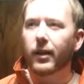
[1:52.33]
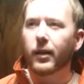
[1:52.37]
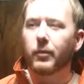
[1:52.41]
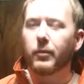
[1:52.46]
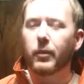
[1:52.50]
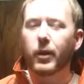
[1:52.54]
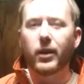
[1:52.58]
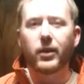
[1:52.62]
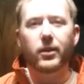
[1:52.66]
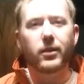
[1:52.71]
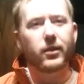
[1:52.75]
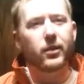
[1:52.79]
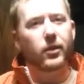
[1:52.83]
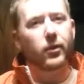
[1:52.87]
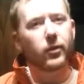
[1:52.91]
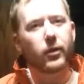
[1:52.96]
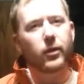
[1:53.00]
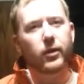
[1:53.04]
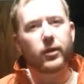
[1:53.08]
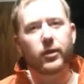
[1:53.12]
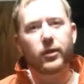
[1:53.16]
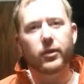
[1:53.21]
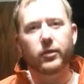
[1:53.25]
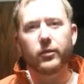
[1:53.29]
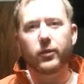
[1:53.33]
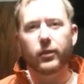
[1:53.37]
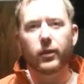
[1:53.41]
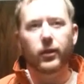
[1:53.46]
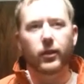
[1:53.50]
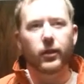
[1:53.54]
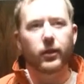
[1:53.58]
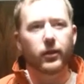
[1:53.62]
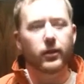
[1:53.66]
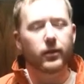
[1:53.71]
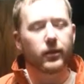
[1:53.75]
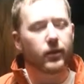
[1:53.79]
may just go on just
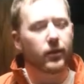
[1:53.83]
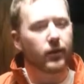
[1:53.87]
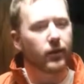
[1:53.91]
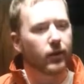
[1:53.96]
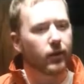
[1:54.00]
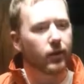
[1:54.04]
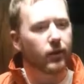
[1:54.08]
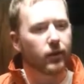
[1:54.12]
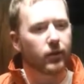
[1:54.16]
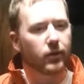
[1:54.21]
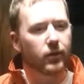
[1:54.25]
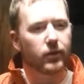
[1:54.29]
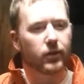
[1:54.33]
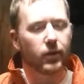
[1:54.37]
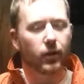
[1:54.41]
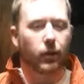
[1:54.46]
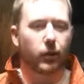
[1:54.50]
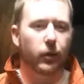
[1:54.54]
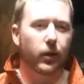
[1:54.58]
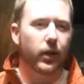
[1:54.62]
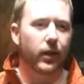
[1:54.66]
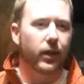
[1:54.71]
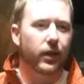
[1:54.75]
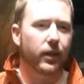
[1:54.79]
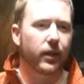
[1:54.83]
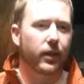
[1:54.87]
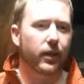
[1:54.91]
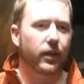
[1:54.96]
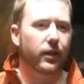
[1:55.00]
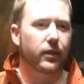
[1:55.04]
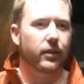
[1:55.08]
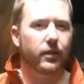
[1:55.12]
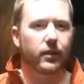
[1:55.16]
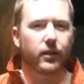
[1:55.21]
for, you know, just a quick kiss.